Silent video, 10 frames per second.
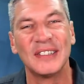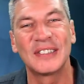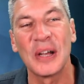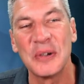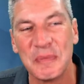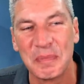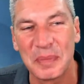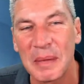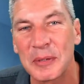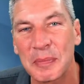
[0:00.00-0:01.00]
So,
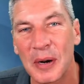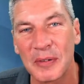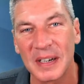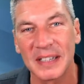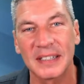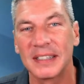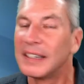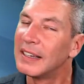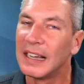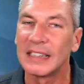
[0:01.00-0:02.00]
Preppers Progress.
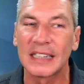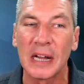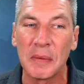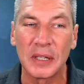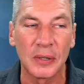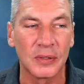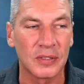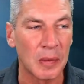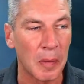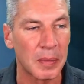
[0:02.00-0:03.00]
That's how we do on
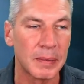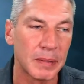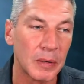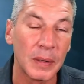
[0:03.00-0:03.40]
Sigma Prepper.